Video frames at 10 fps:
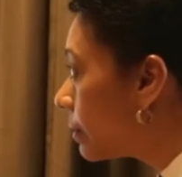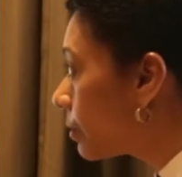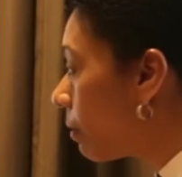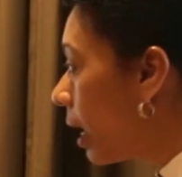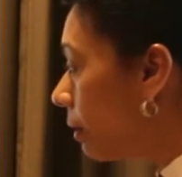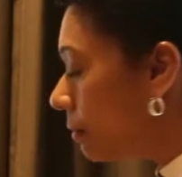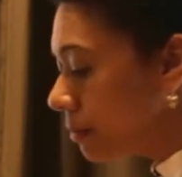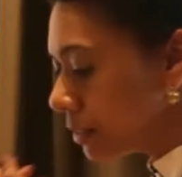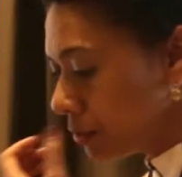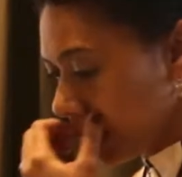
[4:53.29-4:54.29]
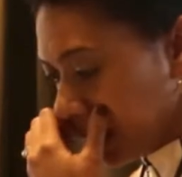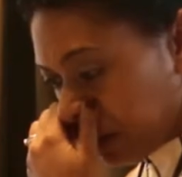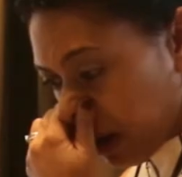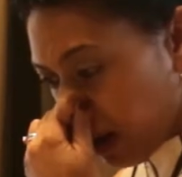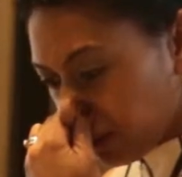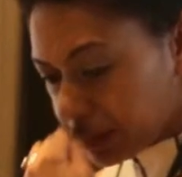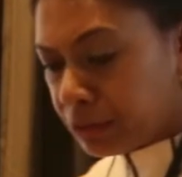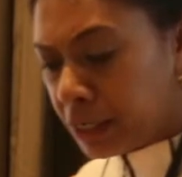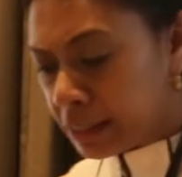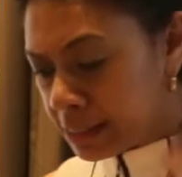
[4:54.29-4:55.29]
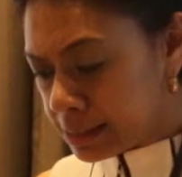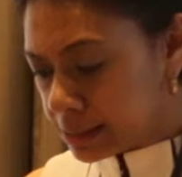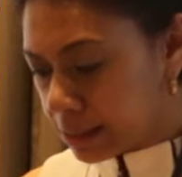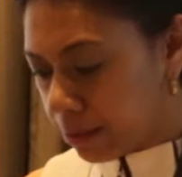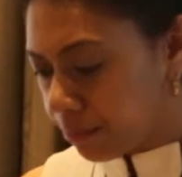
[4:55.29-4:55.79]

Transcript: So how are we doing this